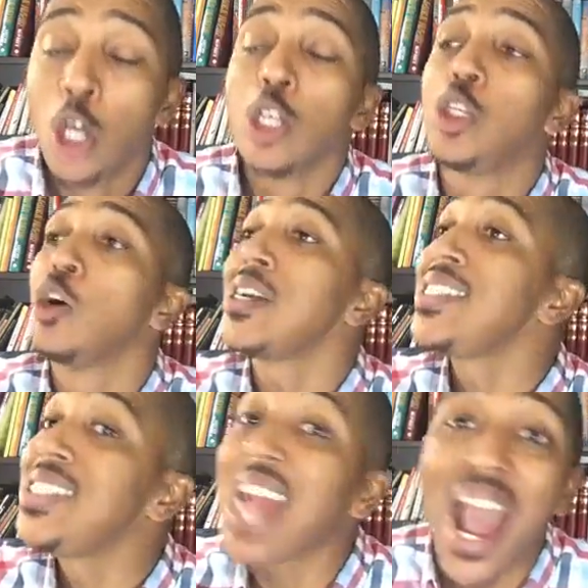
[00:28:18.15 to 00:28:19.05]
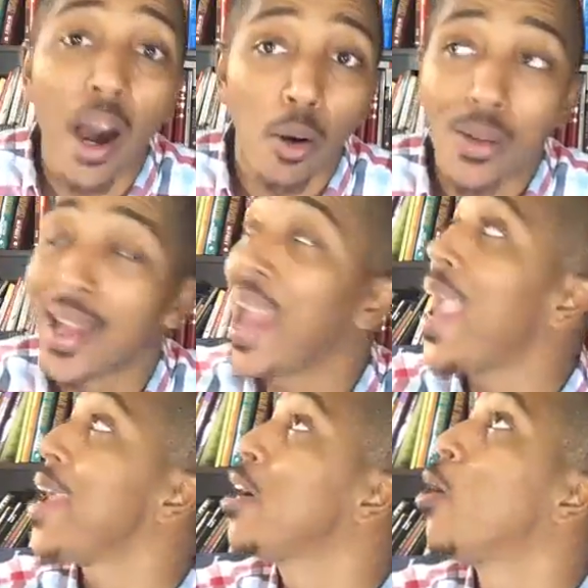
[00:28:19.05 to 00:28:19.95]
Your doubt
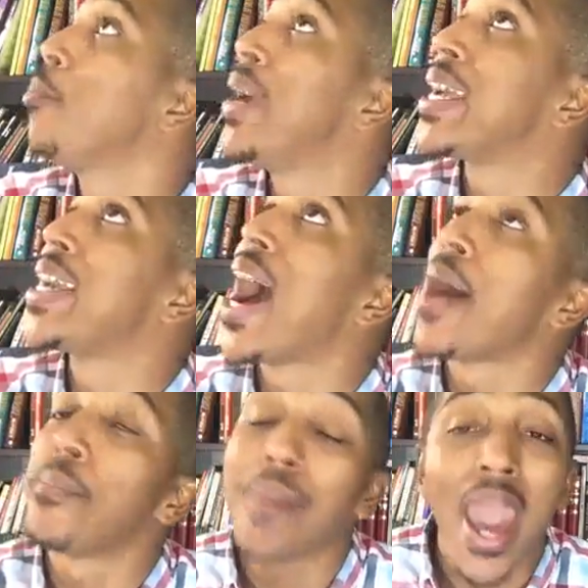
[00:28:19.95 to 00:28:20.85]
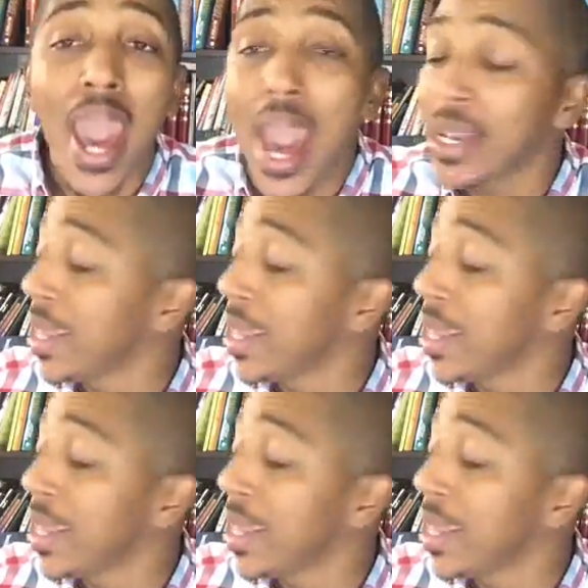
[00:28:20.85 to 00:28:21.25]
ain't gonna make God mad,